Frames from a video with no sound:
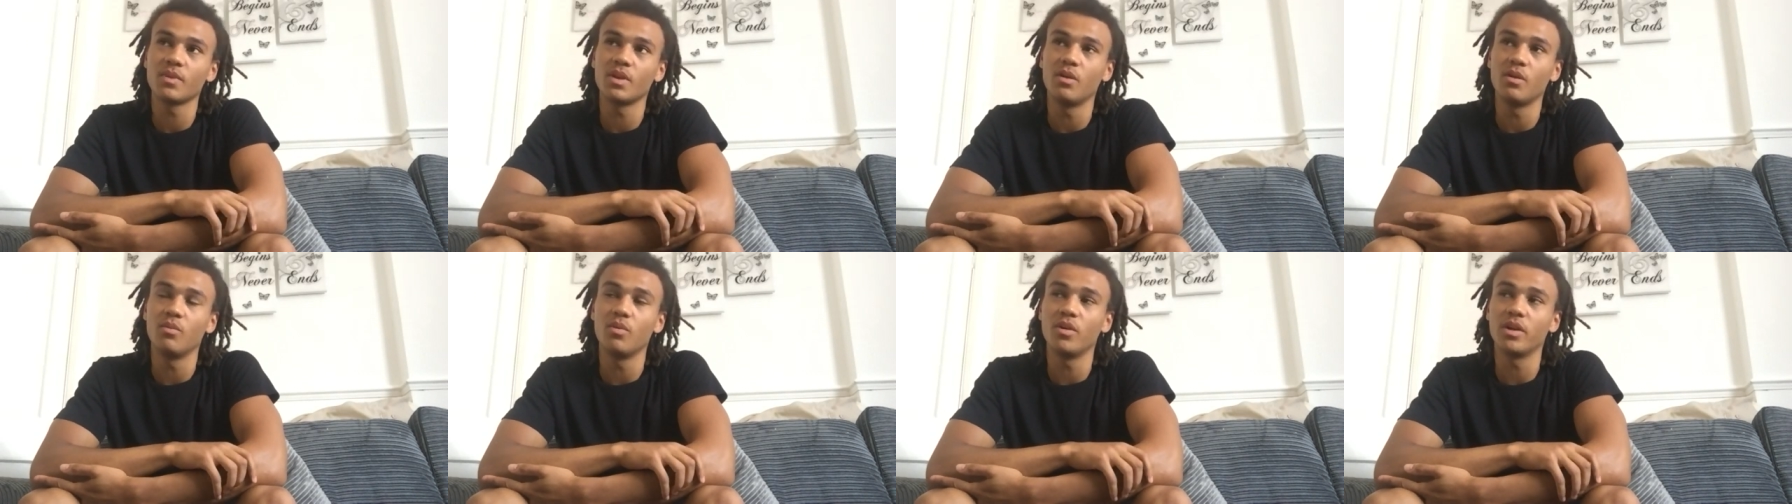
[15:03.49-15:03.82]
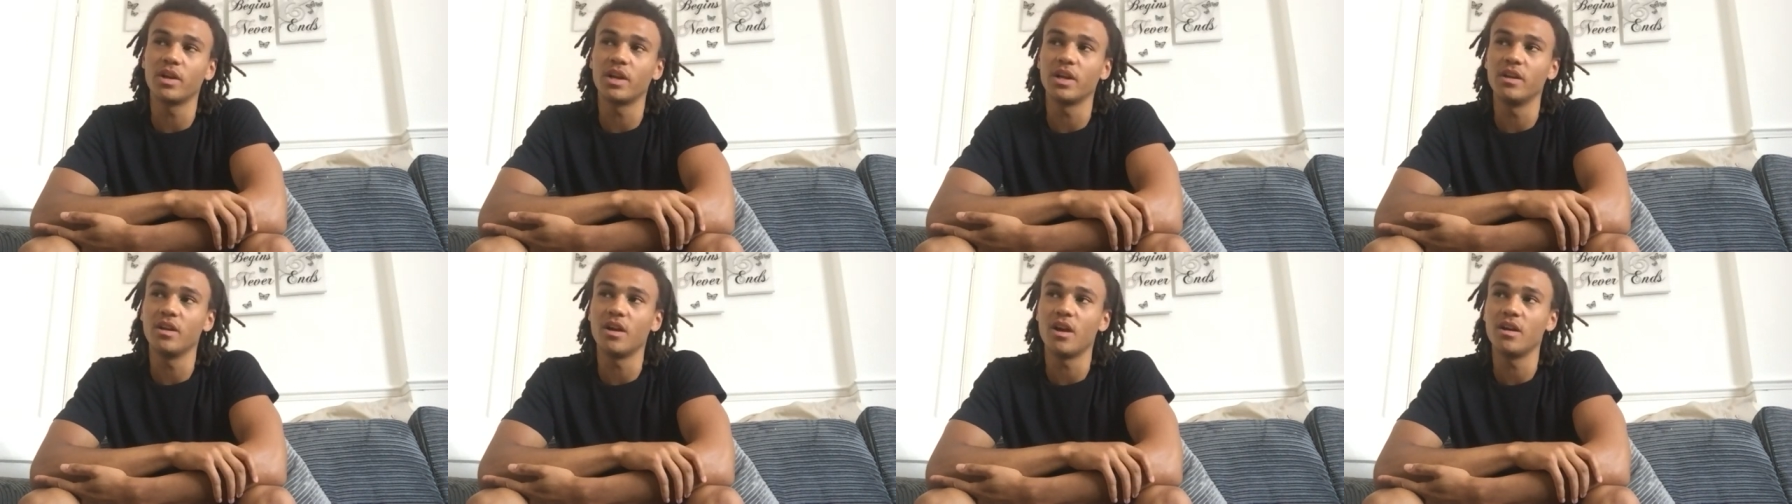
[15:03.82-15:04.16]

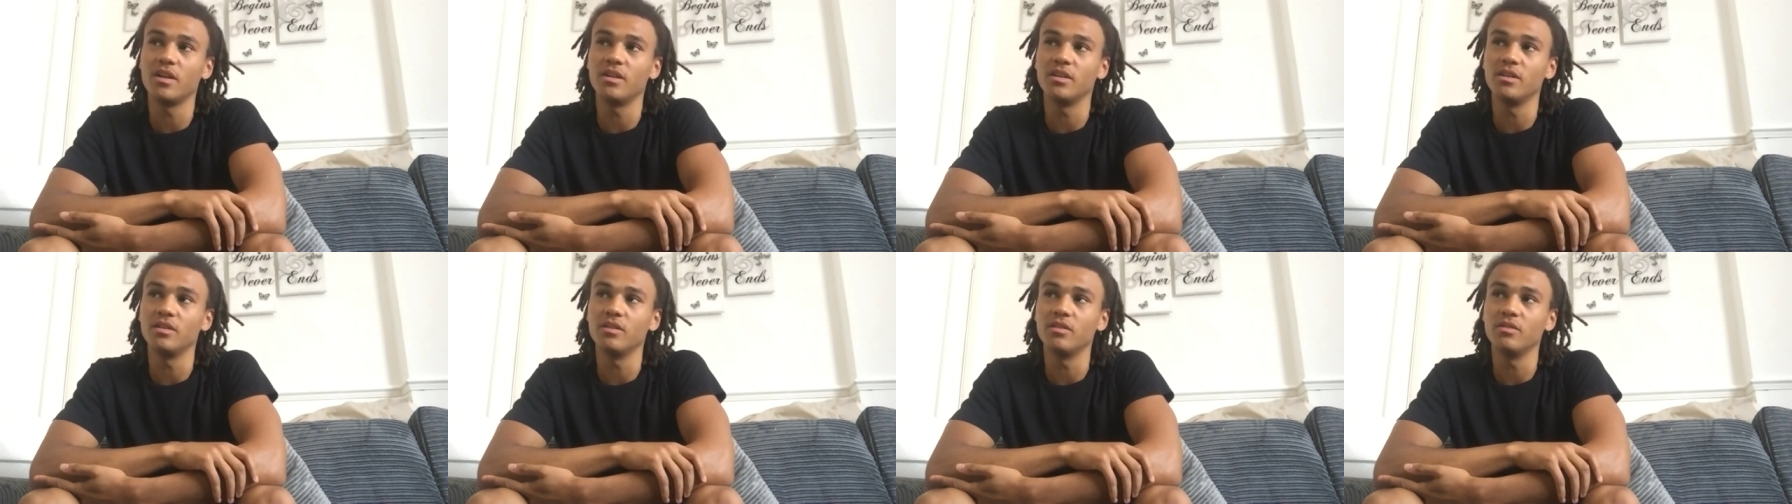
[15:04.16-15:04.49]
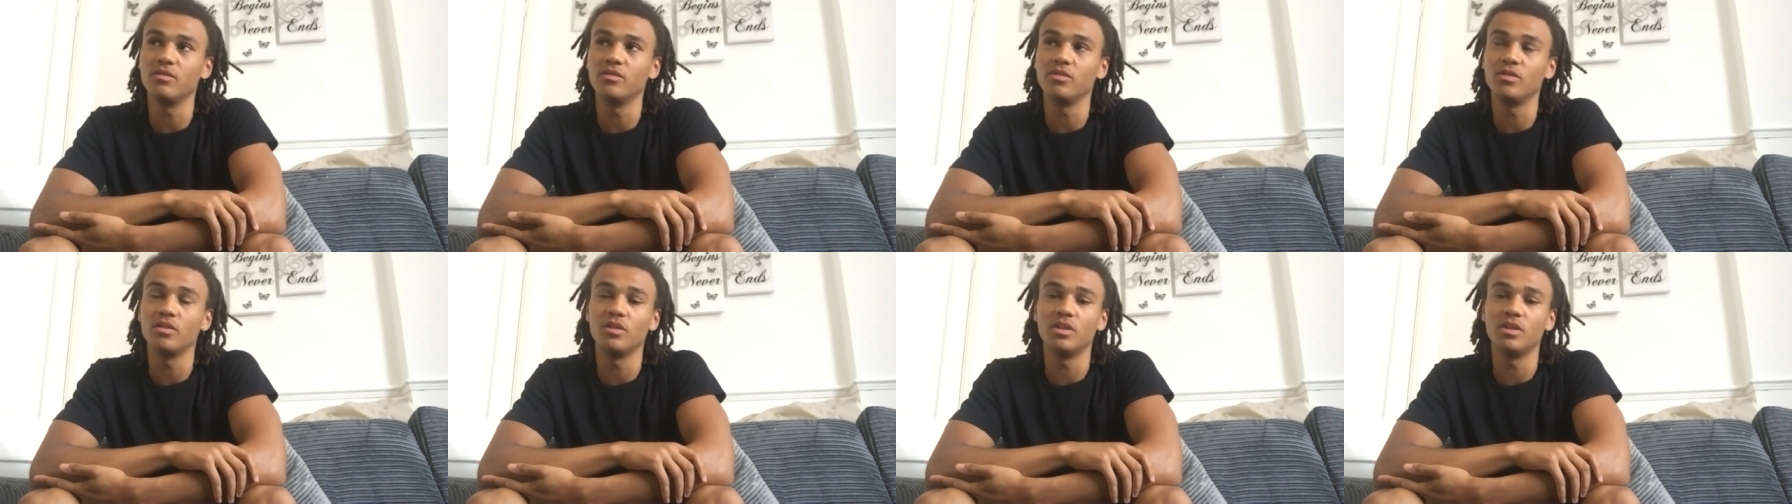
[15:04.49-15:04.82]
working hard and
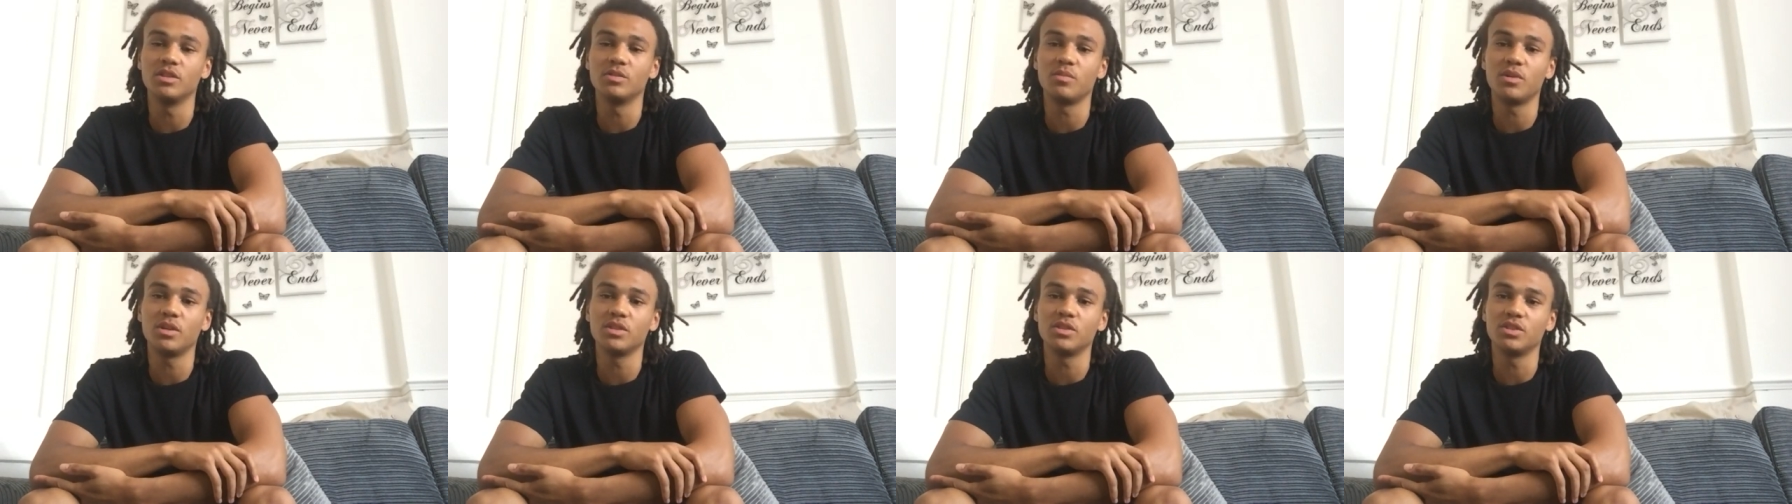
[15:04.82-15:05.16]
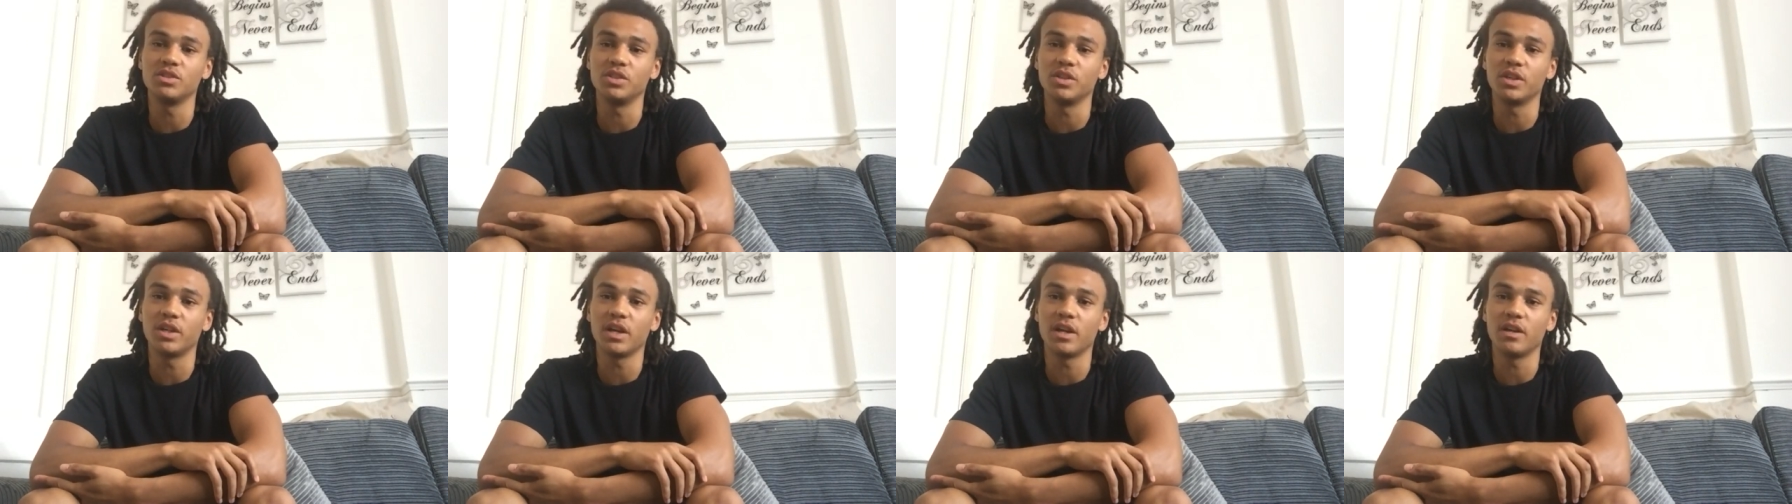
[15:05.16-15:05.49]
doing as much as
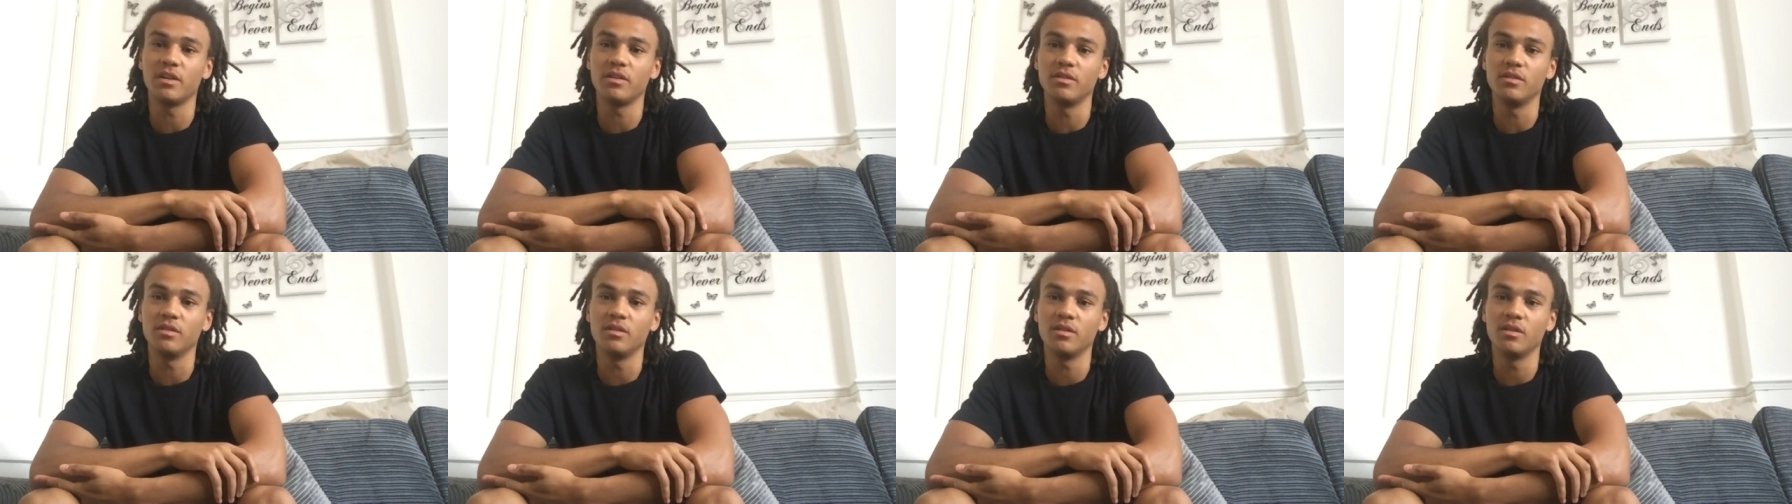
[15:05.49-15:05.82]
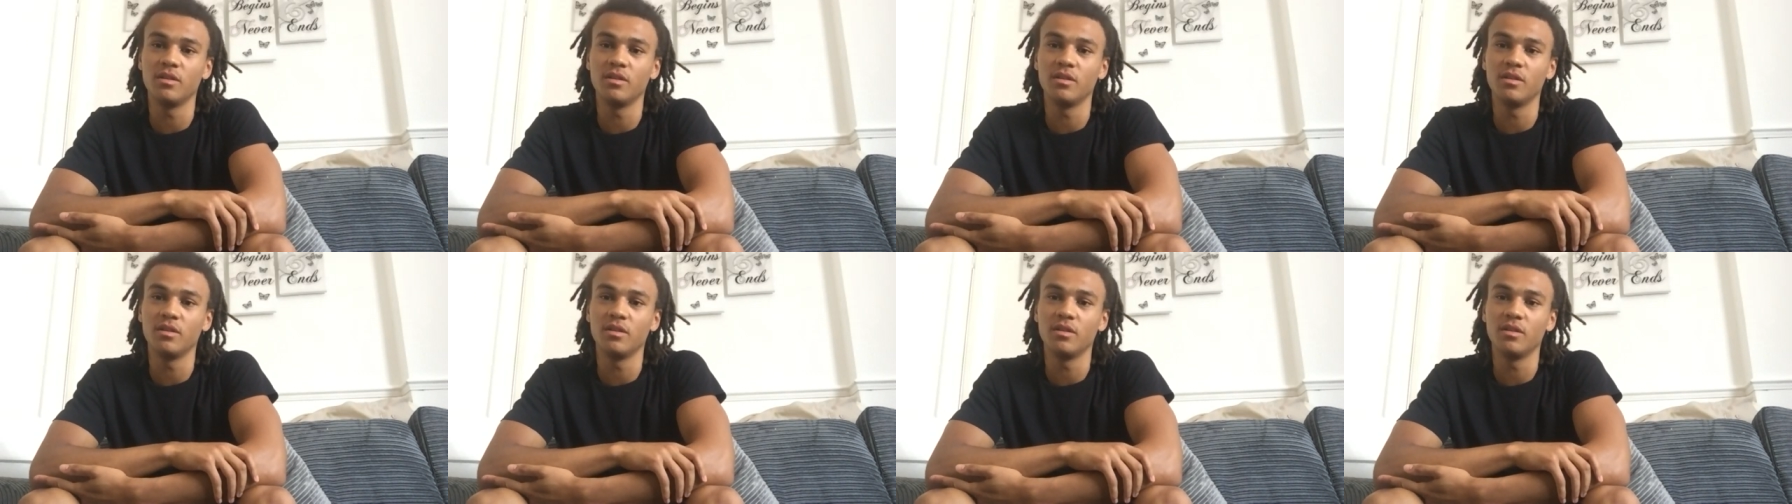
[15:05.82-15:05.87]
you can.